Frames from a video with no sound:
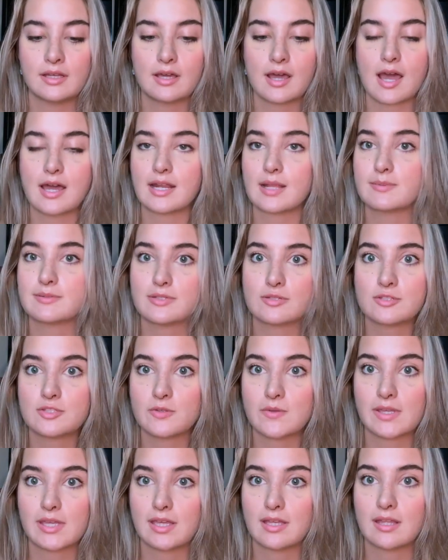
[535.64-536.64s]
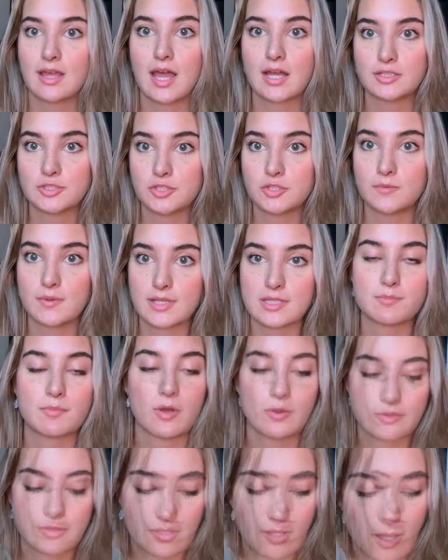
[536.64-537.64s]
I'm still doing it 2 weeks
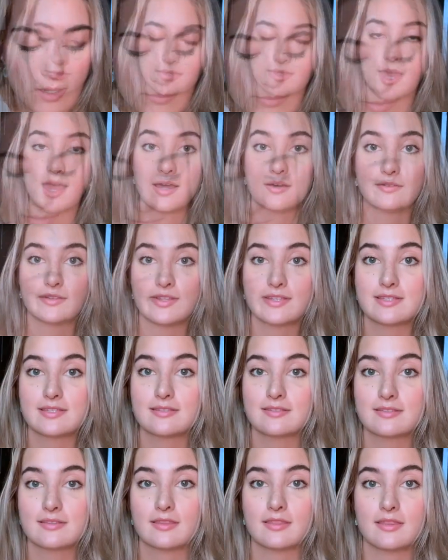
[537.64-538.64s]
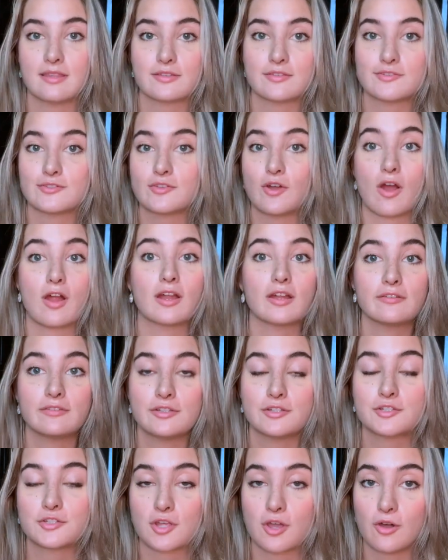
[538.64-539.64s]
post-op. Now, this is the start of the
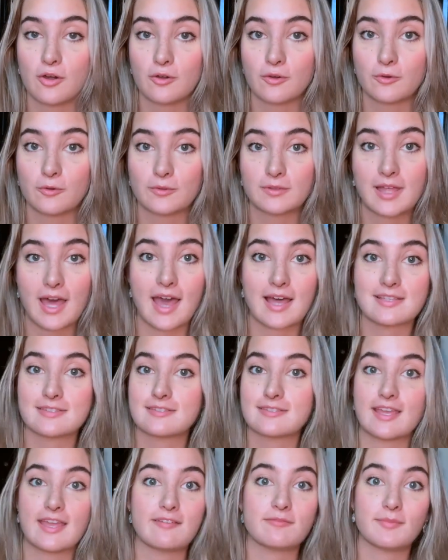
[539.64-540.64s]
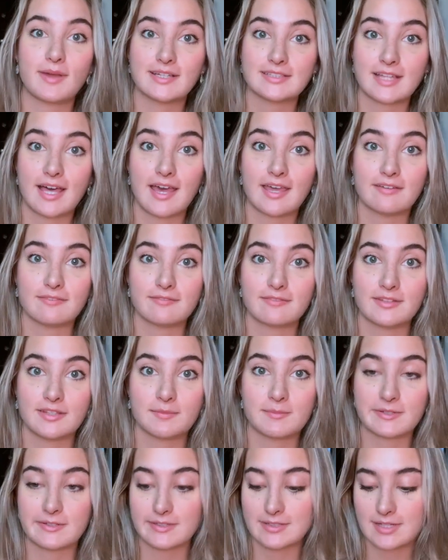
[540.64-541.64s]
show that saved my life in the
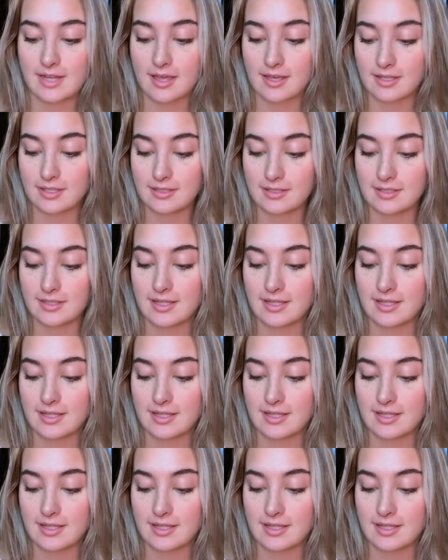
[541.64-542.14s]
middle of the night.